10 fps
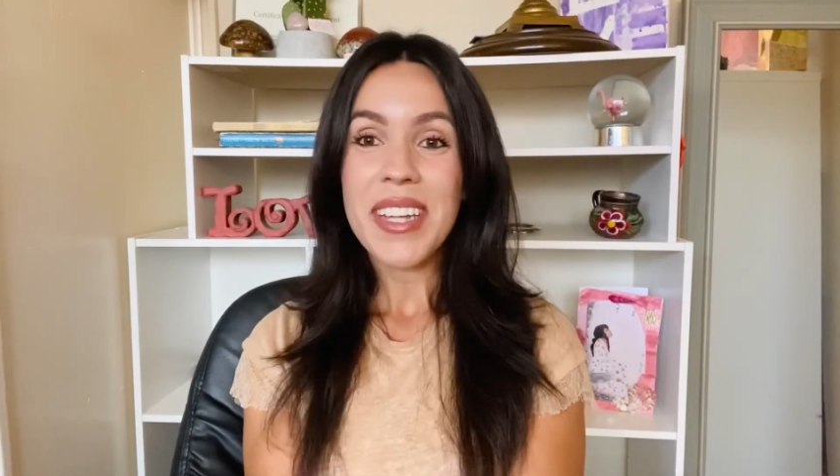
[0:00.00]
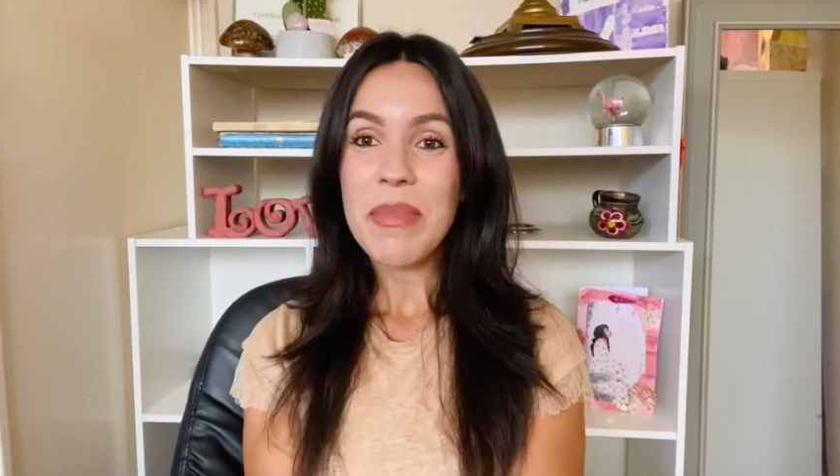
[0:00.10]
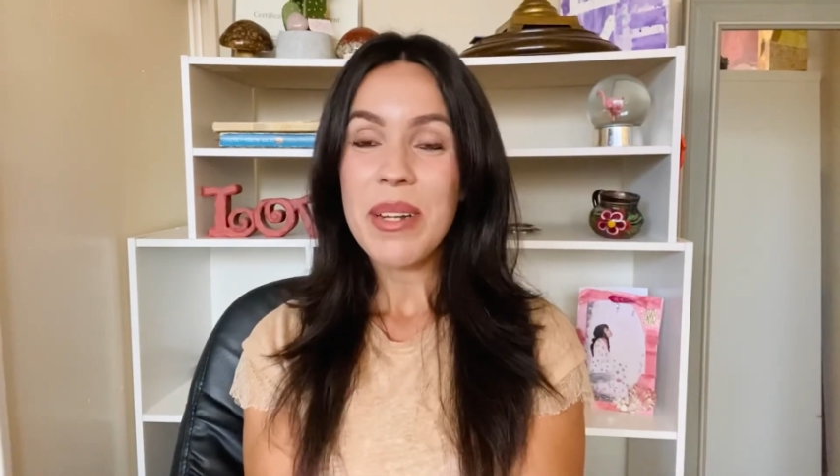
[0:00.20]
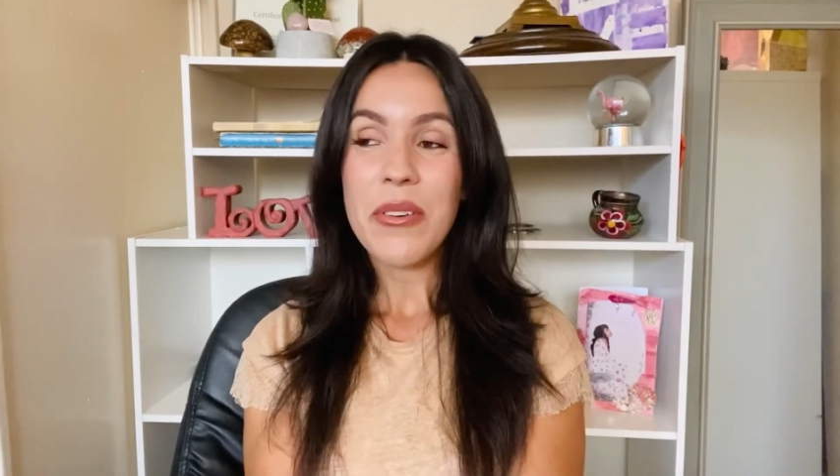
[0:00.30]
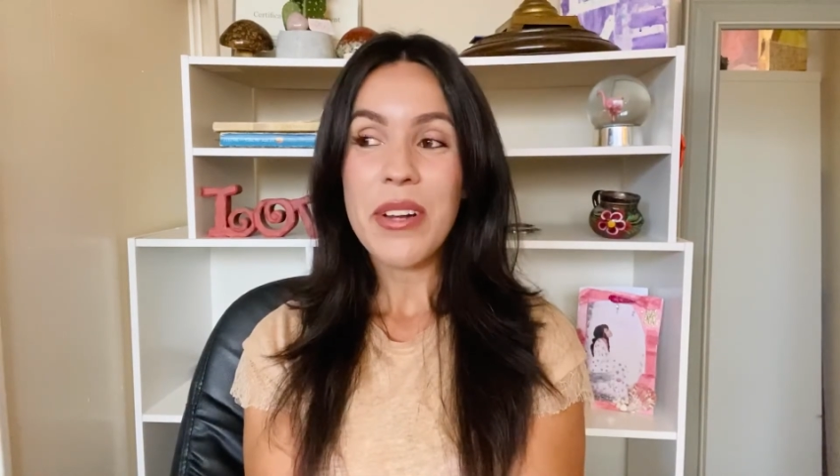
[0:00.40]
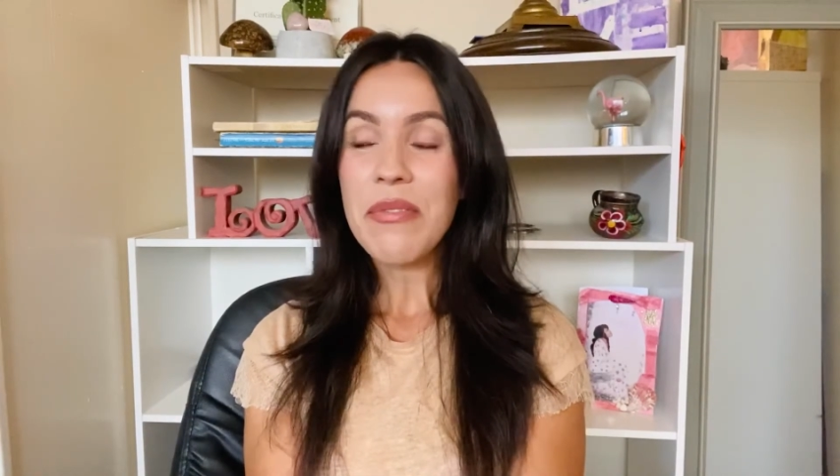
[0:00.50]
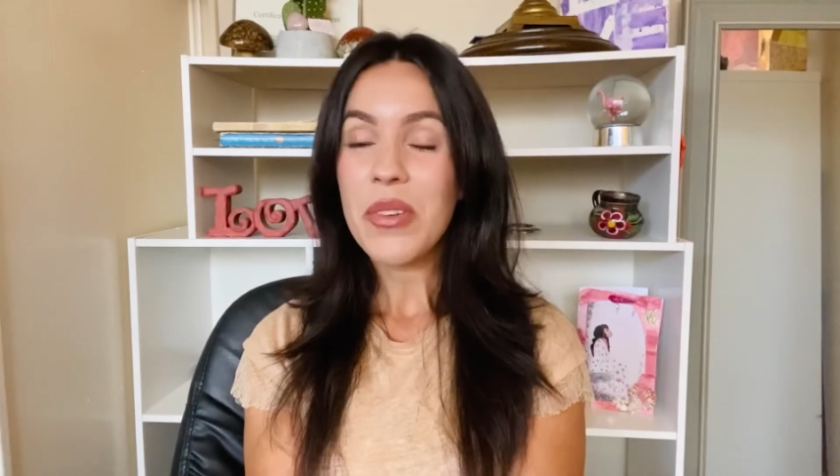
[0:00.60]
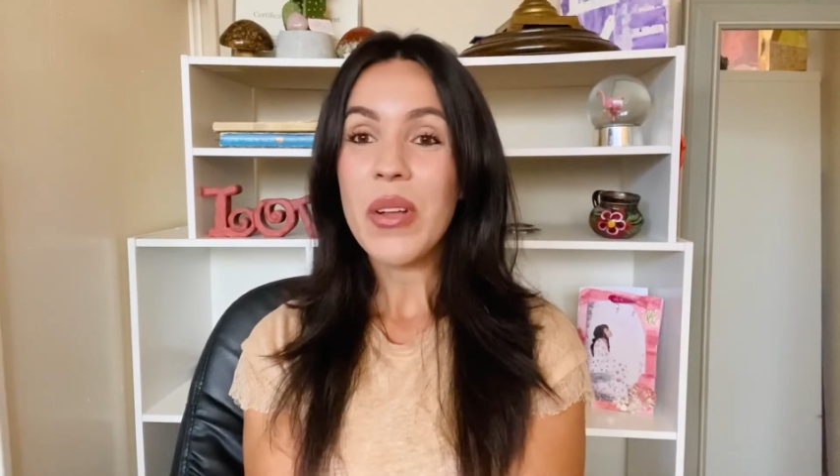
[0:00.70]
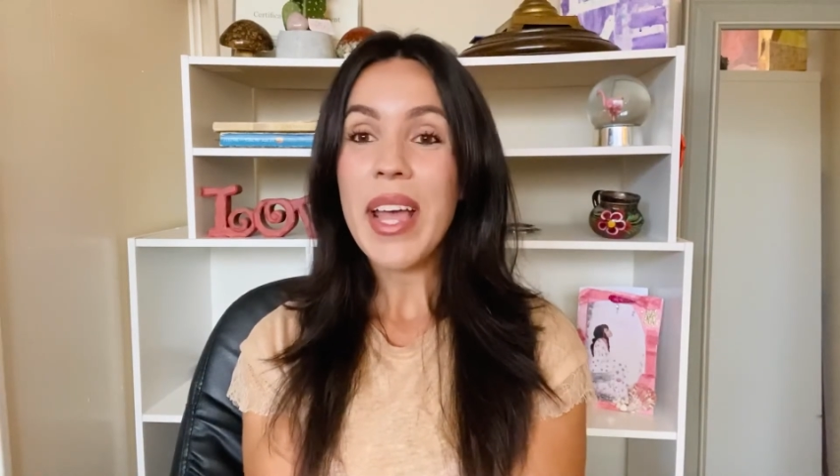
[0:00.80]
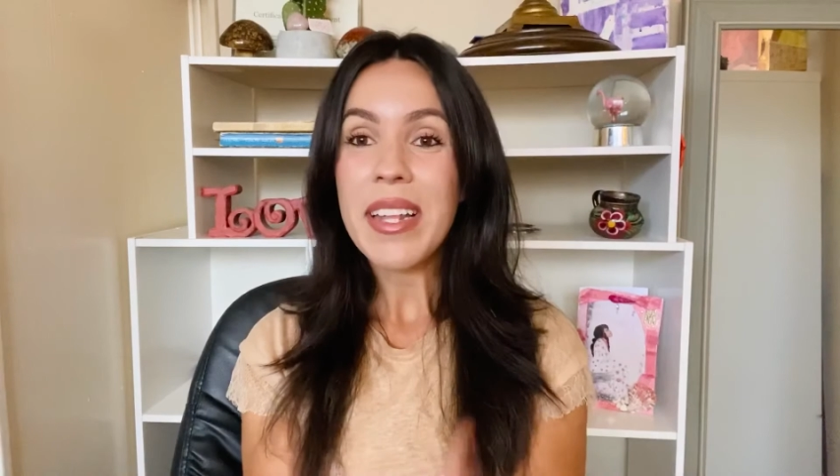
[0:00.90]
I mean, I'm
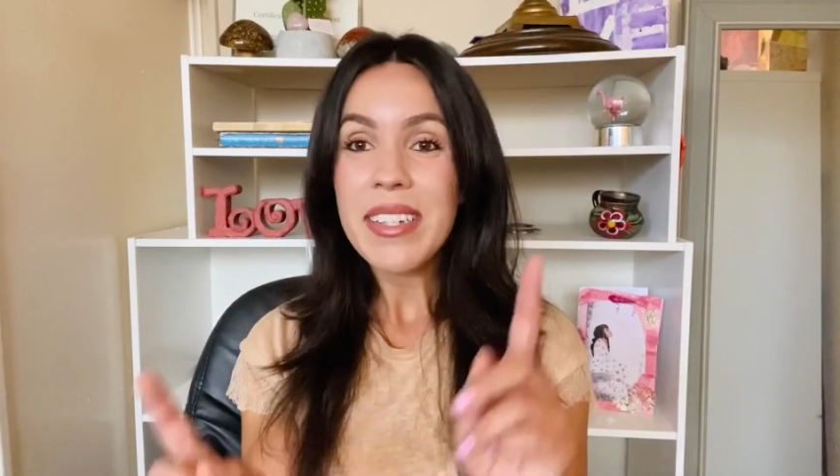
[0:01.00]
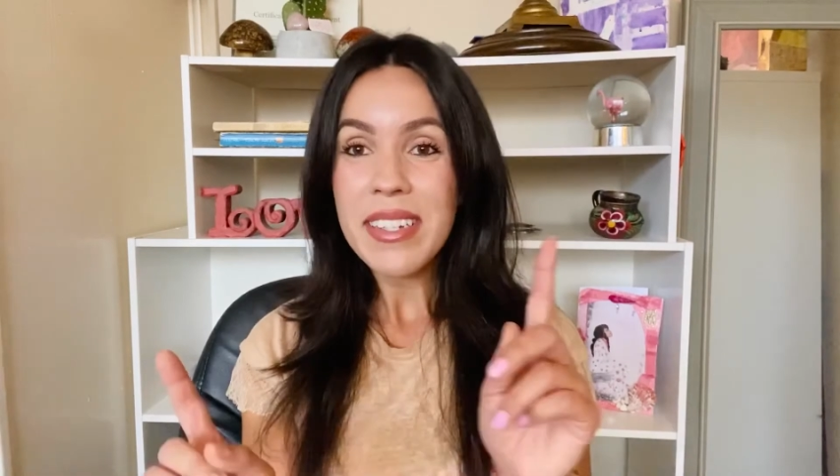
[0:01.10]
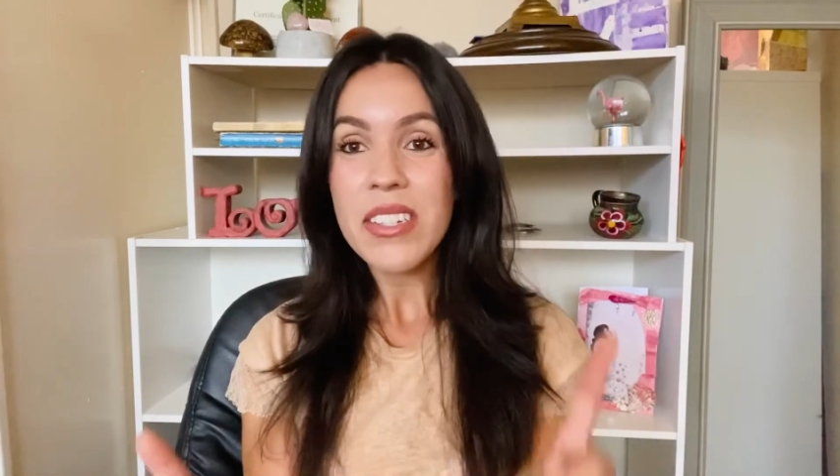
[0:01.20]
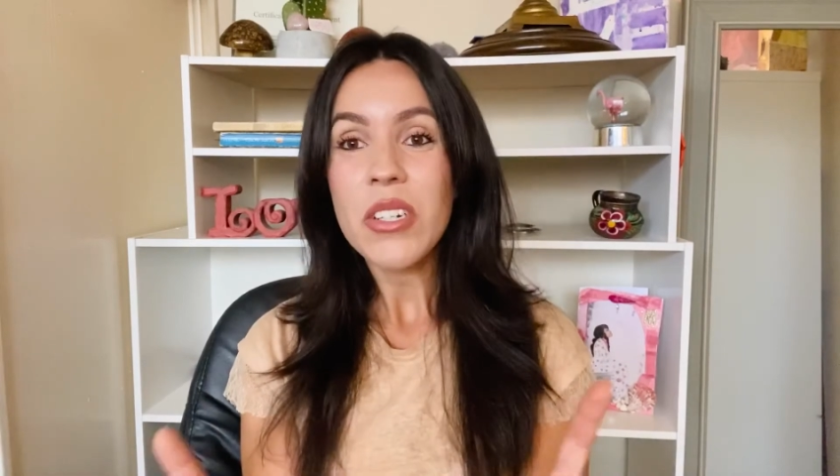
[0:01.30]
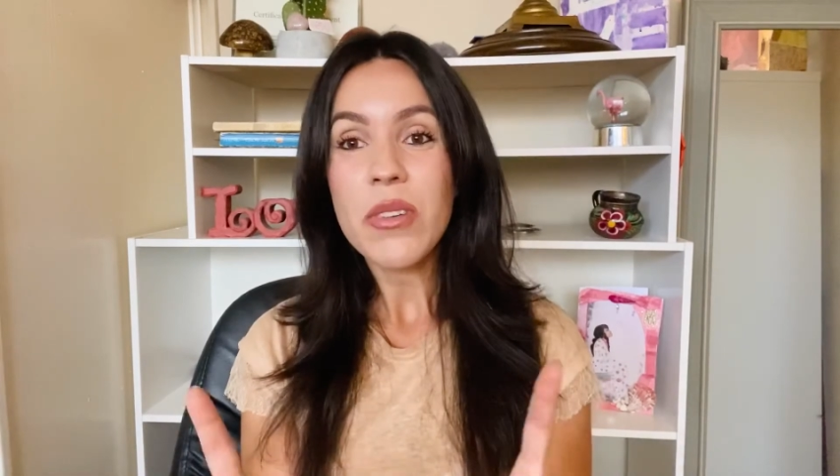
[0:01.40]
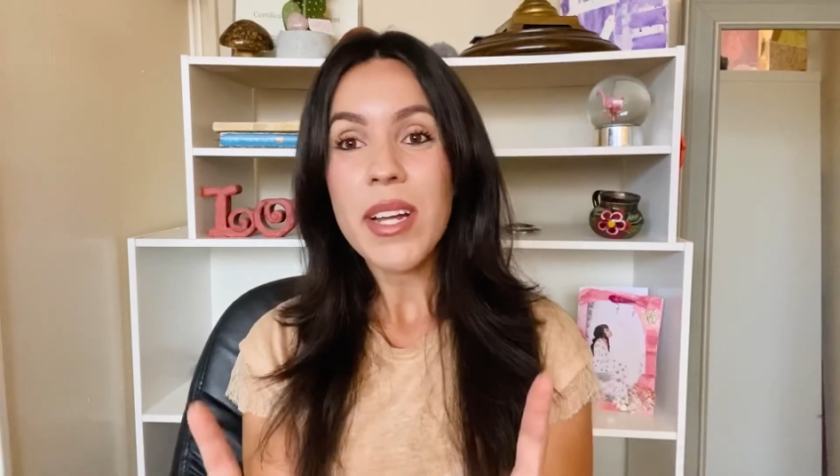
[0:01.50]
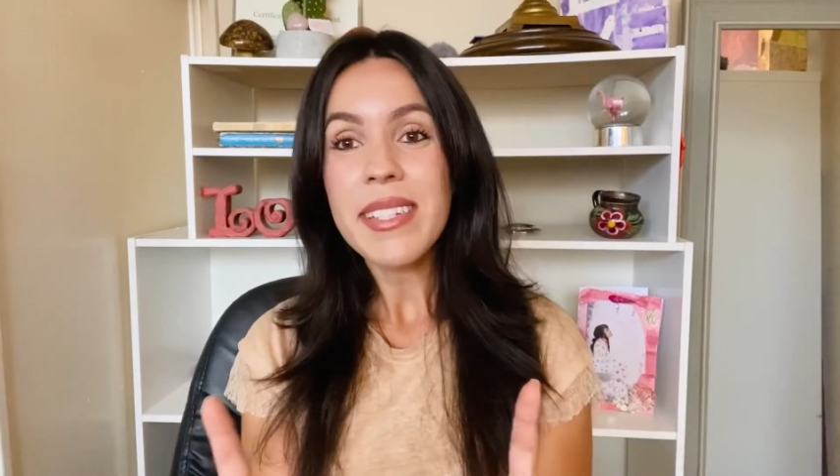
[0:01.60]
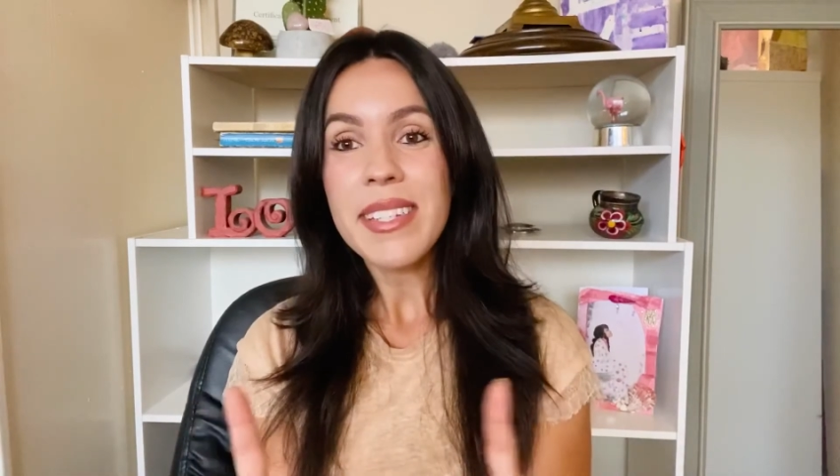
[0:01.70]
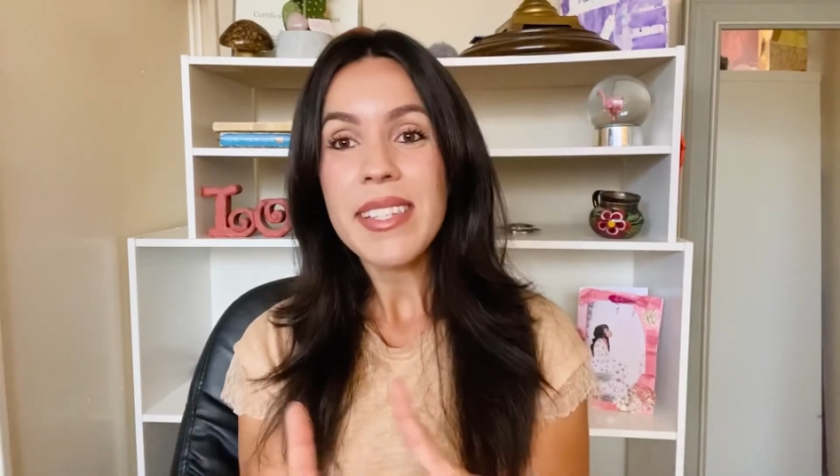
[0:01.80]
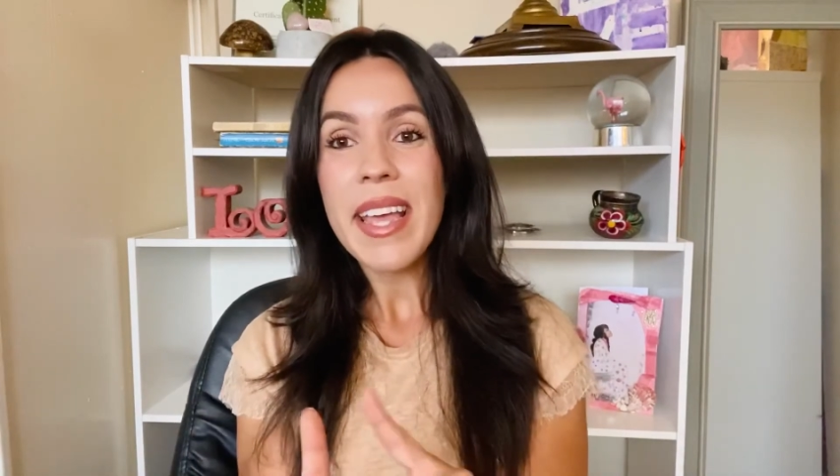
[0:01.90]
grateful, and you know, not
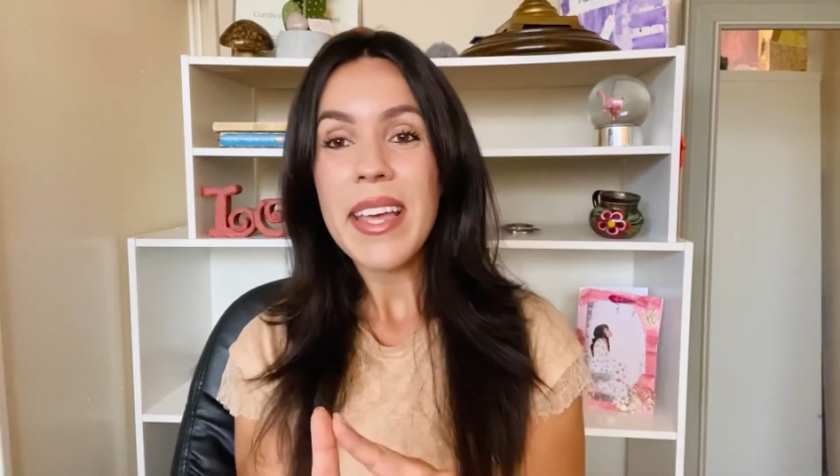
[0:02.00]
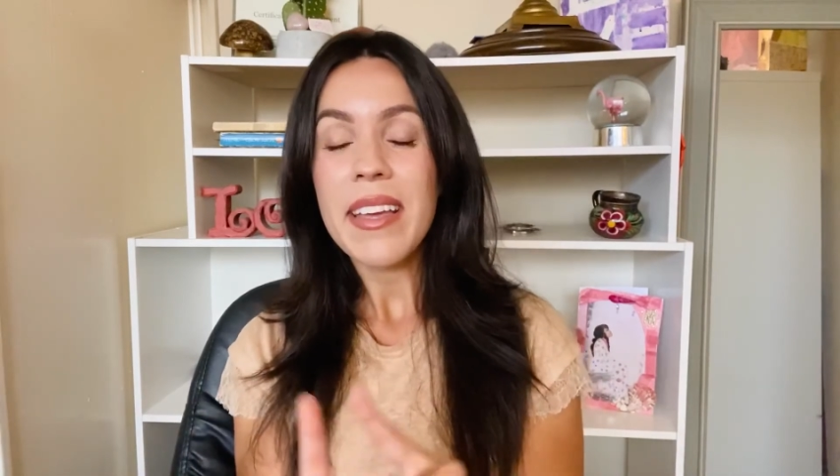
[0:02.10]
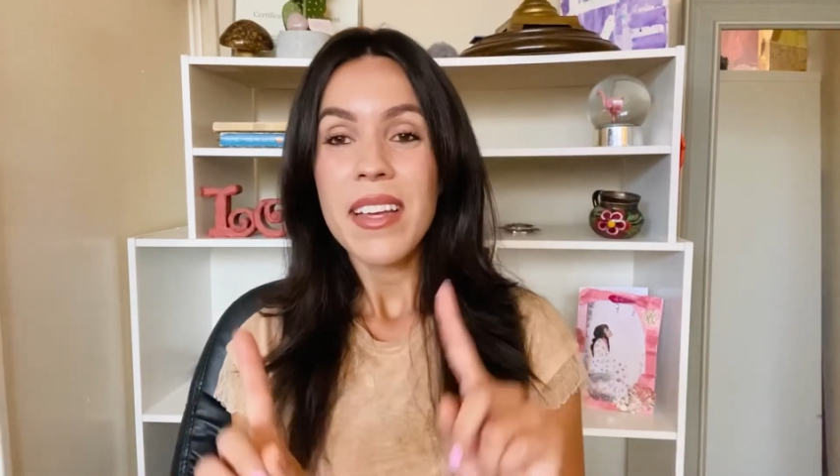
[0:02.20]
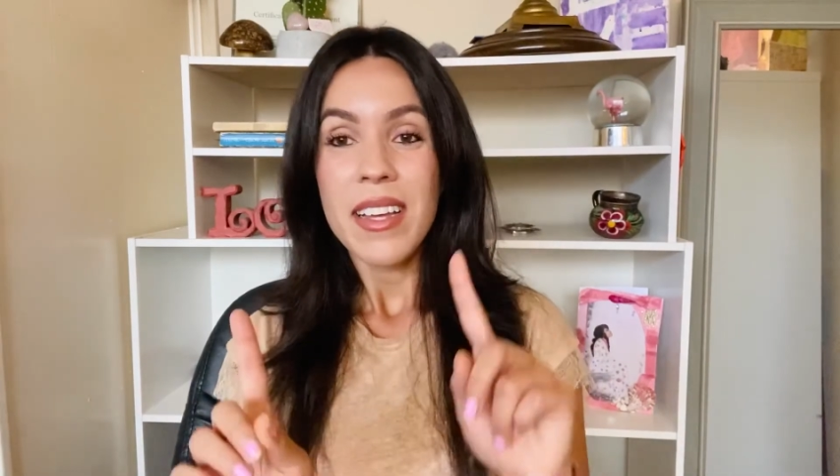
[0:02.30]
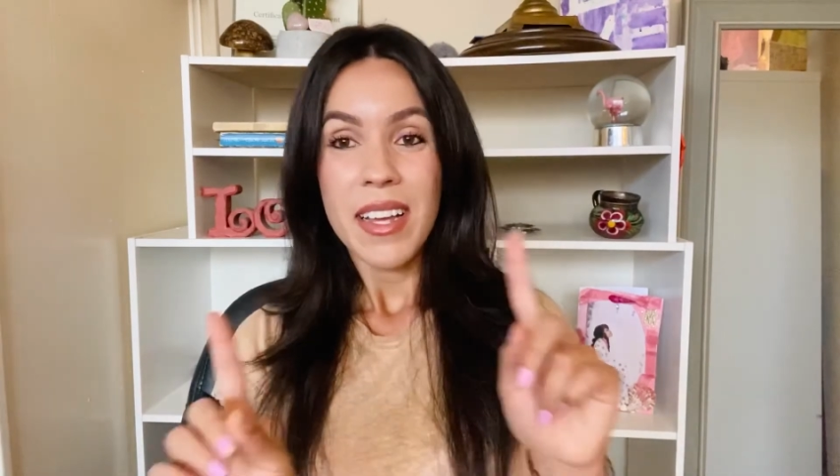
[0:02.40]
to say,